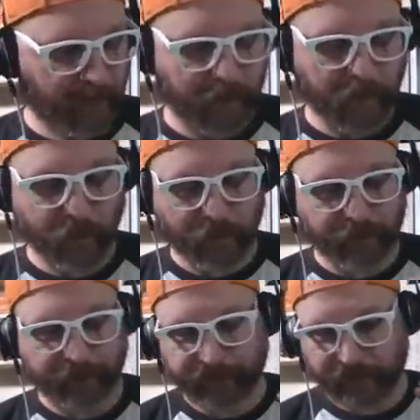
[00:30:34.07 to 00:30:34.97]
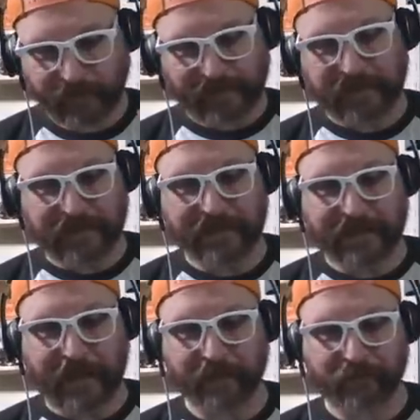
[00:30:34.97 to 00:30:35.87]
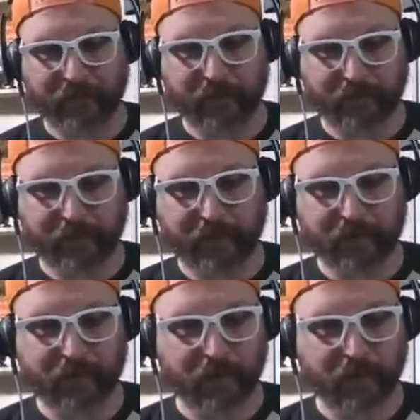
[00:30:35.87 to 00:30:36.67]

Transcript: you know elite guys that that